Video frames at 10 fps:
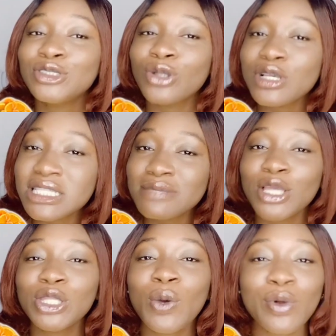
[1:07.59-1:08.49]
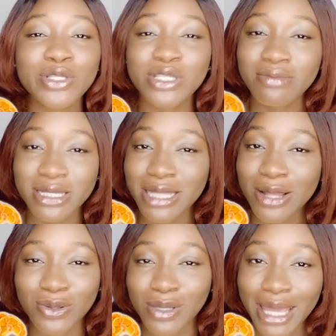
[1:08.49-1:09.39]
Trust me, you don't want to miss
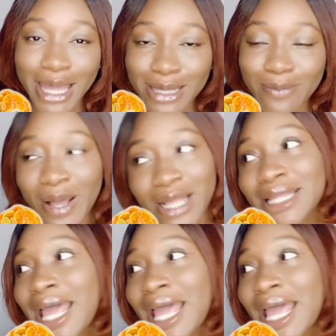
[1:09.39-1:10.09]
out on any part.